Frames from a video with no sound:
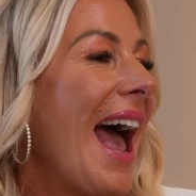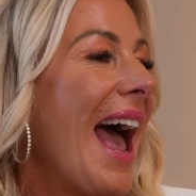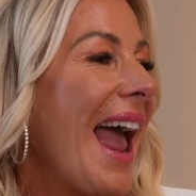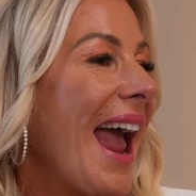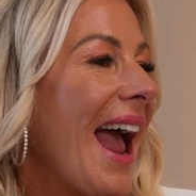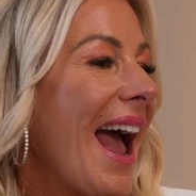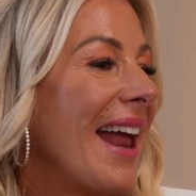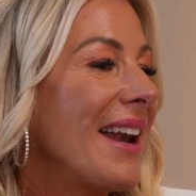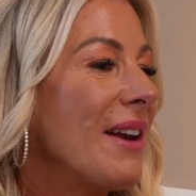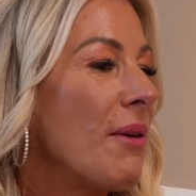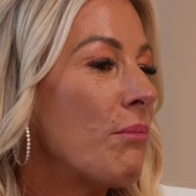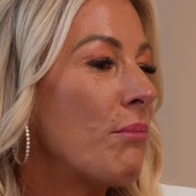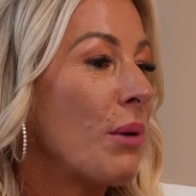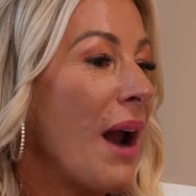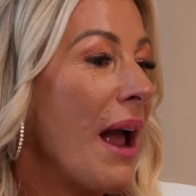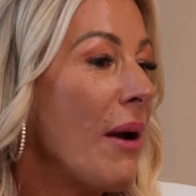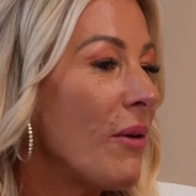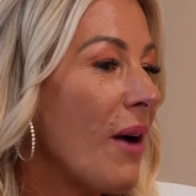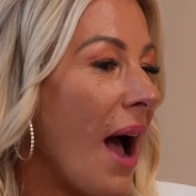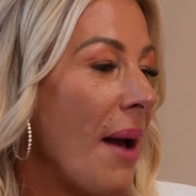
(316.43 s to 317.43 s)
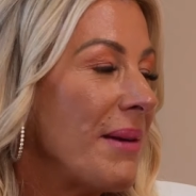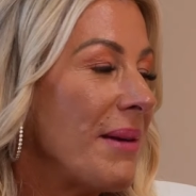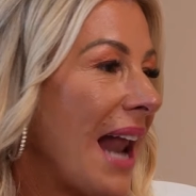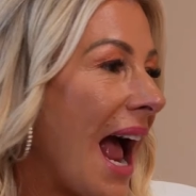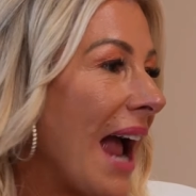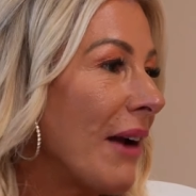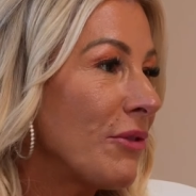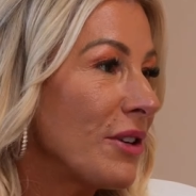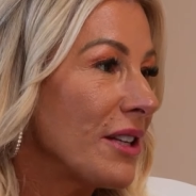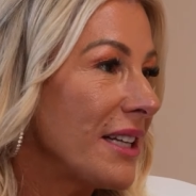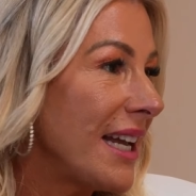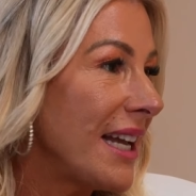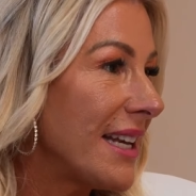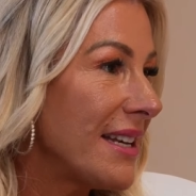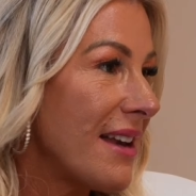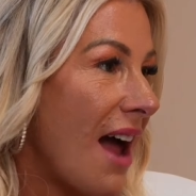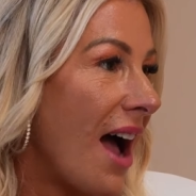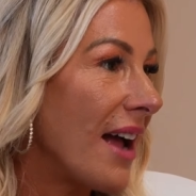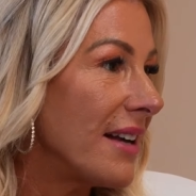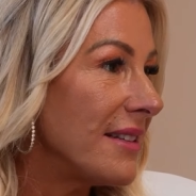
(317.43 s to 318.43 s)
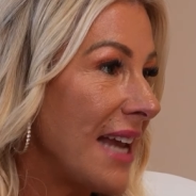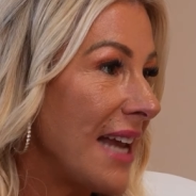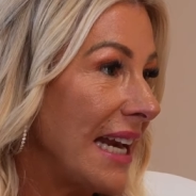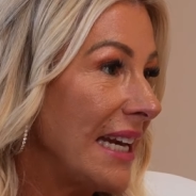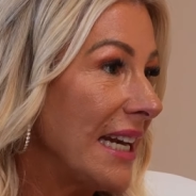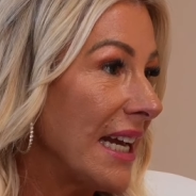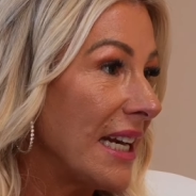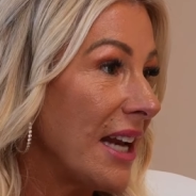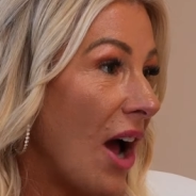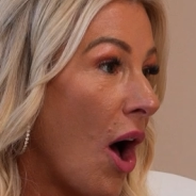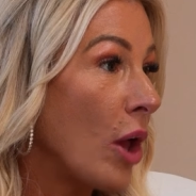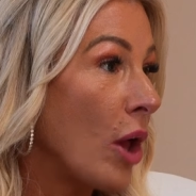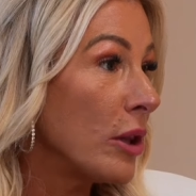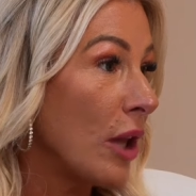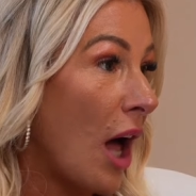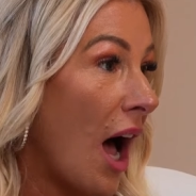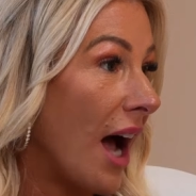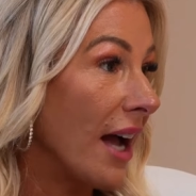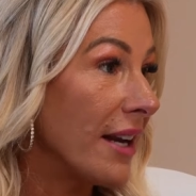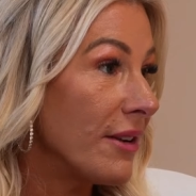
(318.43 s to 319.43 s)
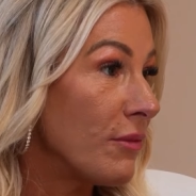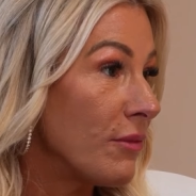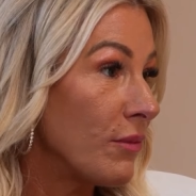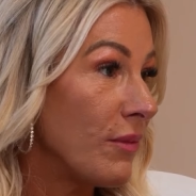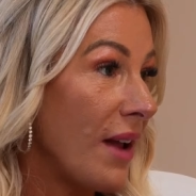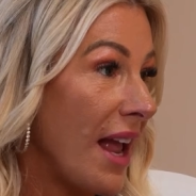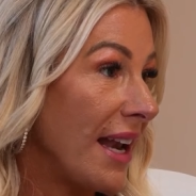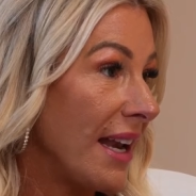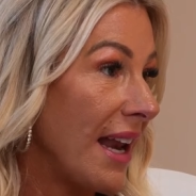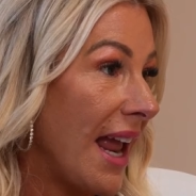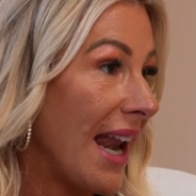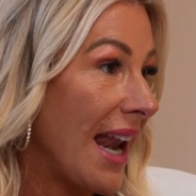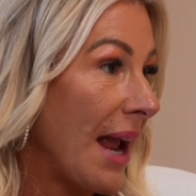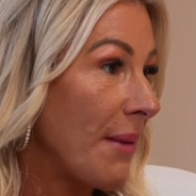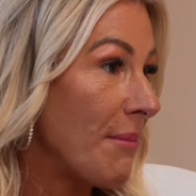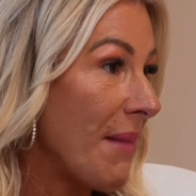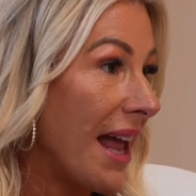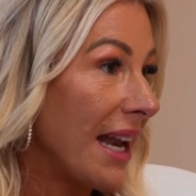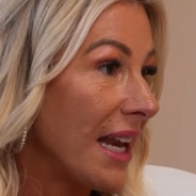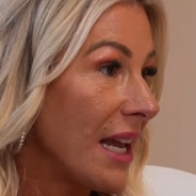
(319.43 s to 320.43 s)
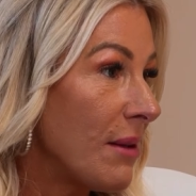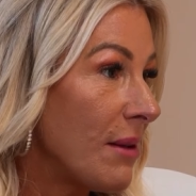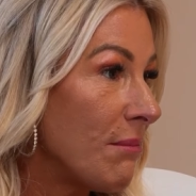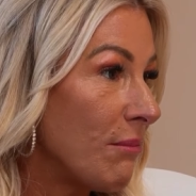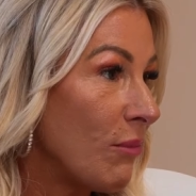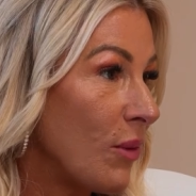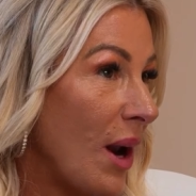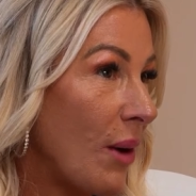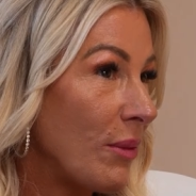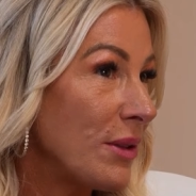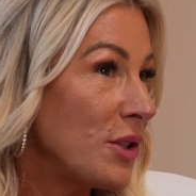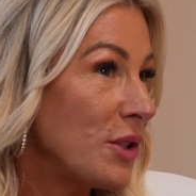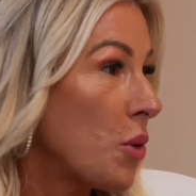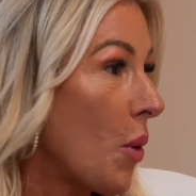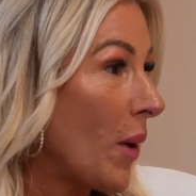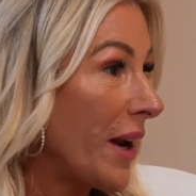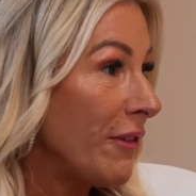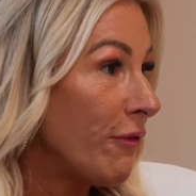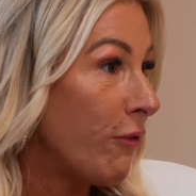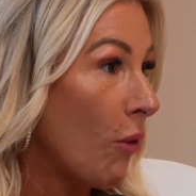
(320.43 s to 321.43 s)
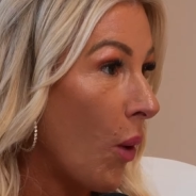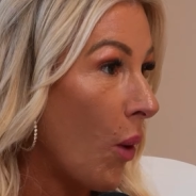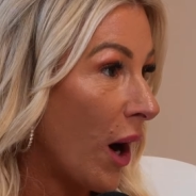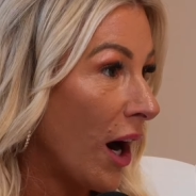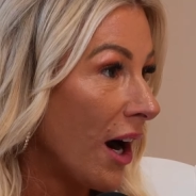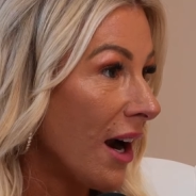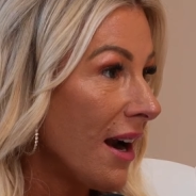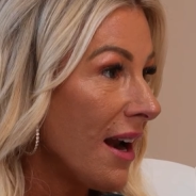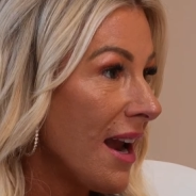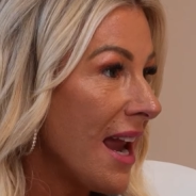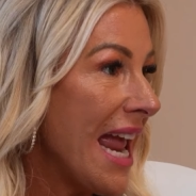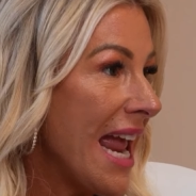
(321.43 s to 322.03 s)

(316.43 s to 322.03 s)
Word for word: And Brett, I mean, I really had not dated a lot. And I met him when I was 24.